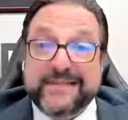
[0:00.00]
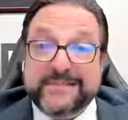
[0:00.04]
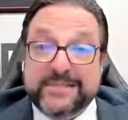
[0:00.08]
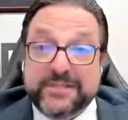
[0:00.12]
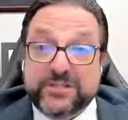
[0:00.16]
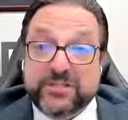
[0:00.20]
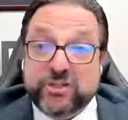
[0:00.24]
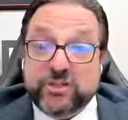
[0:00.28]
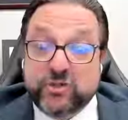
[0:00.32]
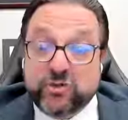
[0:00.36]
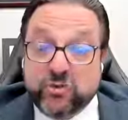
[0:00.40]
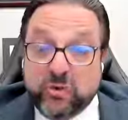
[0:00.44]

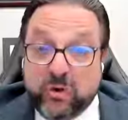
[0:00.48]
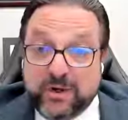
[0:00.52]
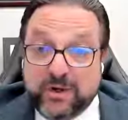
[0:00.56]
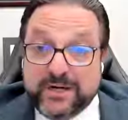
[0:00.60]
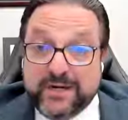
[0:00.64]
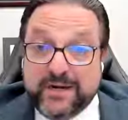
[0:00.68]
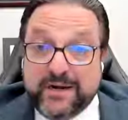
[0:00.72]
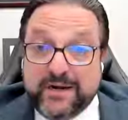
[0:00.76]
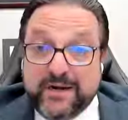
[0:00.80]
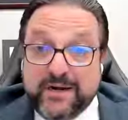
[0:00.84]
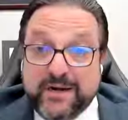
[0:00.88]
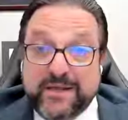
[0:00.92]
As
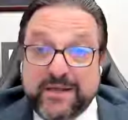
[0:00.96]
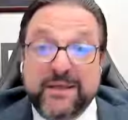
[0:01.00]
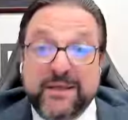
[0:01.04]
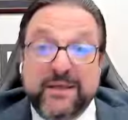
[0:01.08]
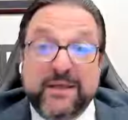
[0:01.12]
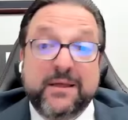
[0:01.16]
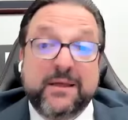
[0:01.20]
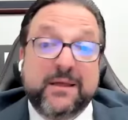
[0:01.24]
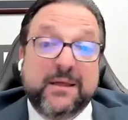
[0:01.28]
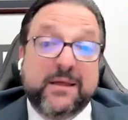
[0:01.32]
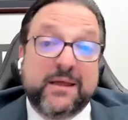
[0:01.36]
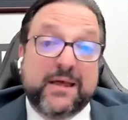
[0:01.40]

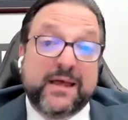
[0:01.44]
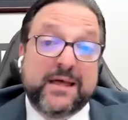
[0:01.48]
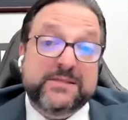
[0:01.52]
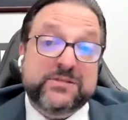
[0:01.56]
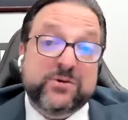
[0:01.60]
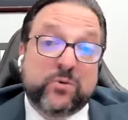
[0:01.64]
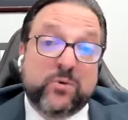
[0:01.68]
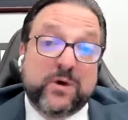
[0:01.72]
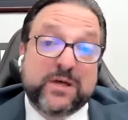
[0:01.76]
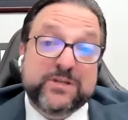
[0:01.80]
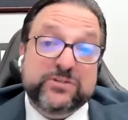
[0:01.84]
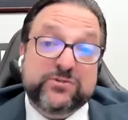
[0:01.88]
extraordinary
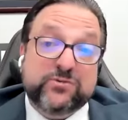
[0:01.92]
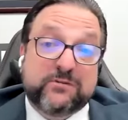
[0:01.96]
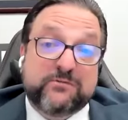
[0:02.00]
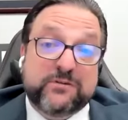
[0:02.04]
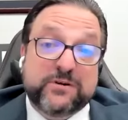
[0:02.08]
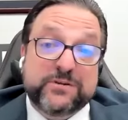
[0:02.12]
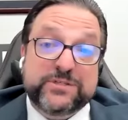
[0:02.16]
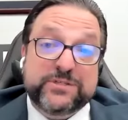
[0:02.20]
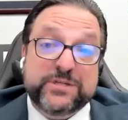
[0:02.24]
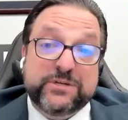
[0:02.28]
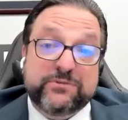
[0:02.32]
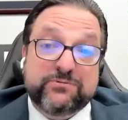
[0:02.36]
as it was
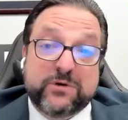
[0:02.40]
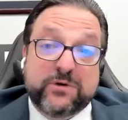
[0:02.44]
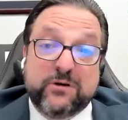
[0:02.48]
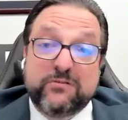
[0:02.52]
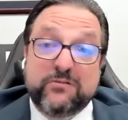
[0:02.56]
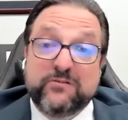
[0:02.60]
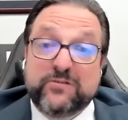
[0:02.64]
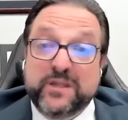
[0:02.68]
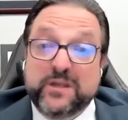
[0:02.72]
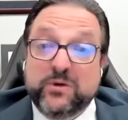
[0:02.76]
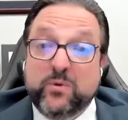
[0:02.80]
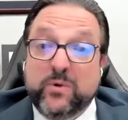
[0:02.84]
reversing
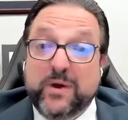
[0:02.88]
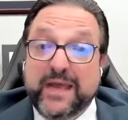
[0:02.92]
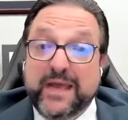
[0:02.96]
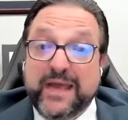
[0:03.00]
Roe v.